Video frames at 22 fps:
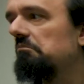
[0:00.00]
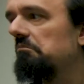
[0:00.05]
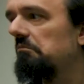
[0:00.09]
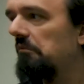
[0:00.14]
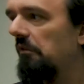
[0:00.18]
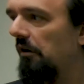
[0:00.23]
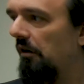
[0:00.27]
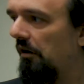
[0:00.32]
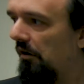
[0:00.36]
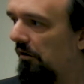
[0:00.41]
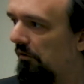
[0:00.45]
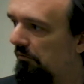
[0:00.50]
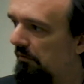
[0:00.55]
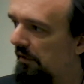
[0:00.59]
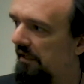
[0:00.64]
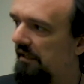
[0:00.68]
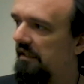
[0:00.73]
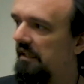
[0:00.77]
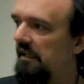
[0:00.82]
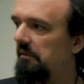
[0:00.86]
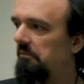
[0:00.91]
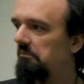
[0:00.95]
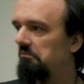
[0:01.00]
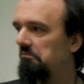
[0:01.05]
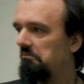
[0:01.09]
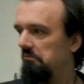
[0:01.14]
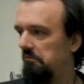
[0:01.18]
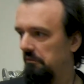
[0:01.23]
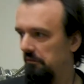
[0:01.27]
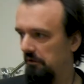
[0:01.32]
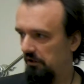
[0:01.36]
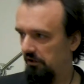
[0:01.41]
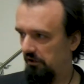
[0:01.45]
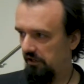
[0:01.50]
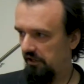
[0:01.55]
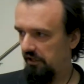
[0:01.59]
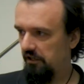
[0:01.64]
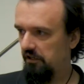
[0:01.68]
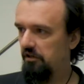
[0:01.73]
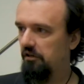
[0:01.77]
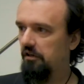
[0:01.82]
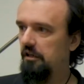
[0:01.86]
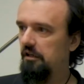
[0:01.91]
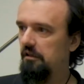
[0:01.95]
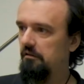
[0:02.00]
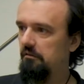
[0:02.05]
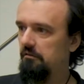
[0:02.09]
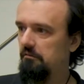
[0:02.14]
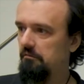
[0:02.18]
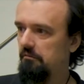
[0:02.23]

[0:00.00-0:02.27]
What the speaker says: Already looking good.